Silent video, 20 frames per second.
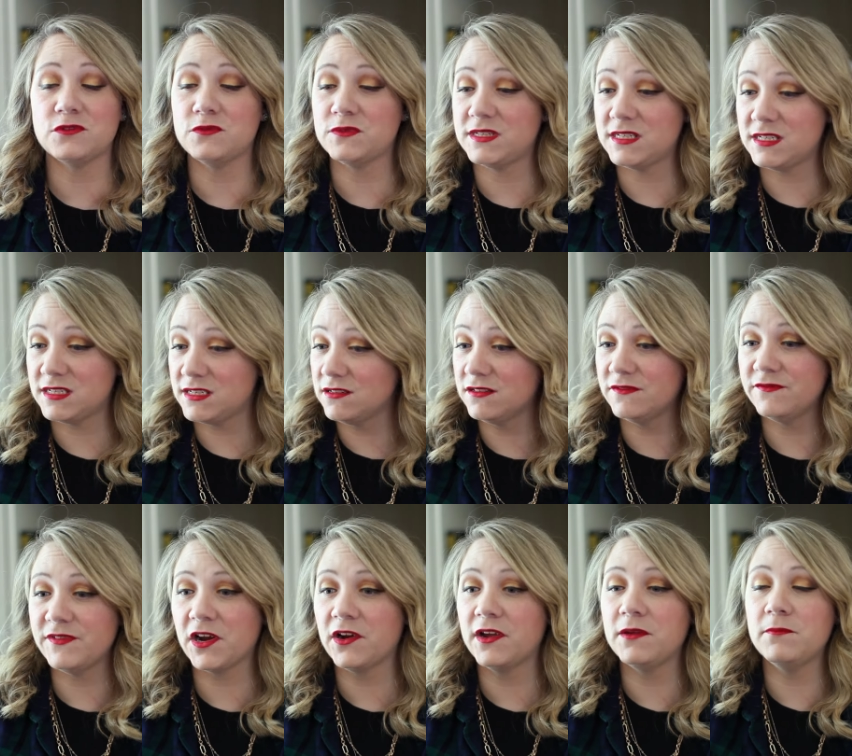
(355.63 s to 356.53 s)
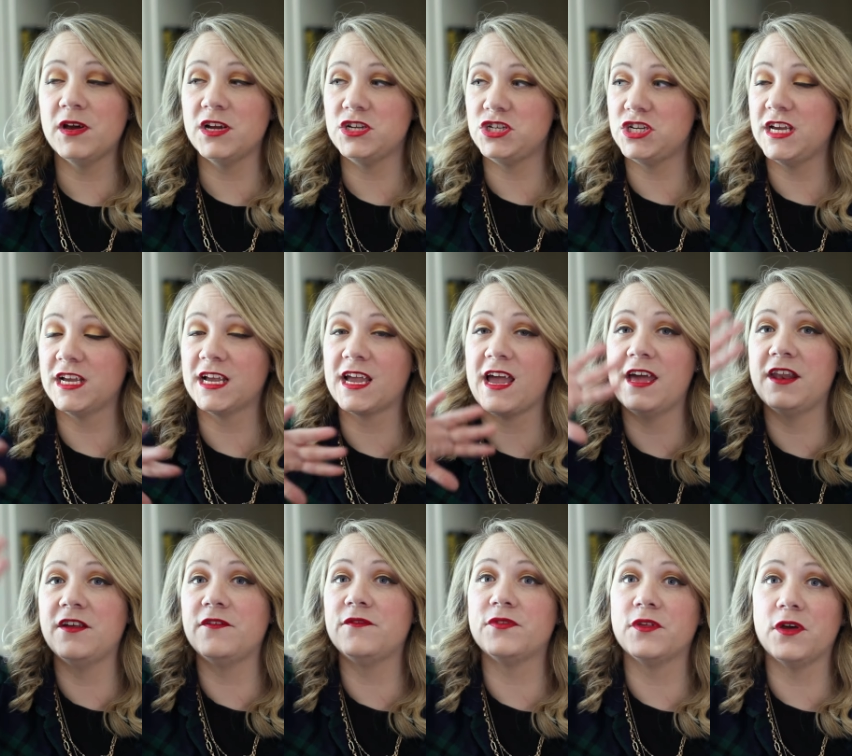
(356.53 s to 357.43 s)
who is still very much in
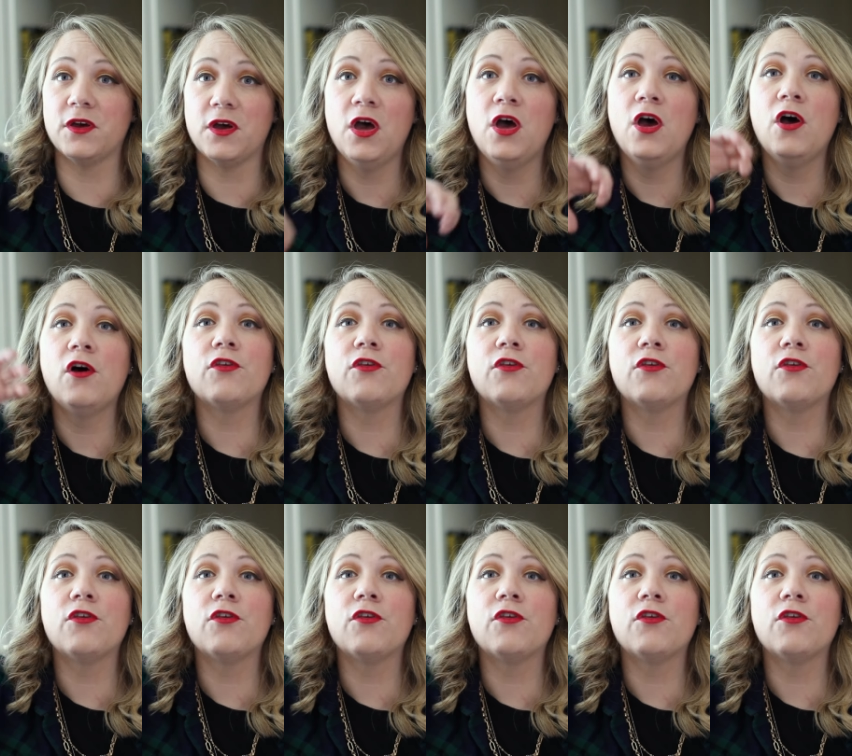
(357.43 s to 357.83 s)
kind of the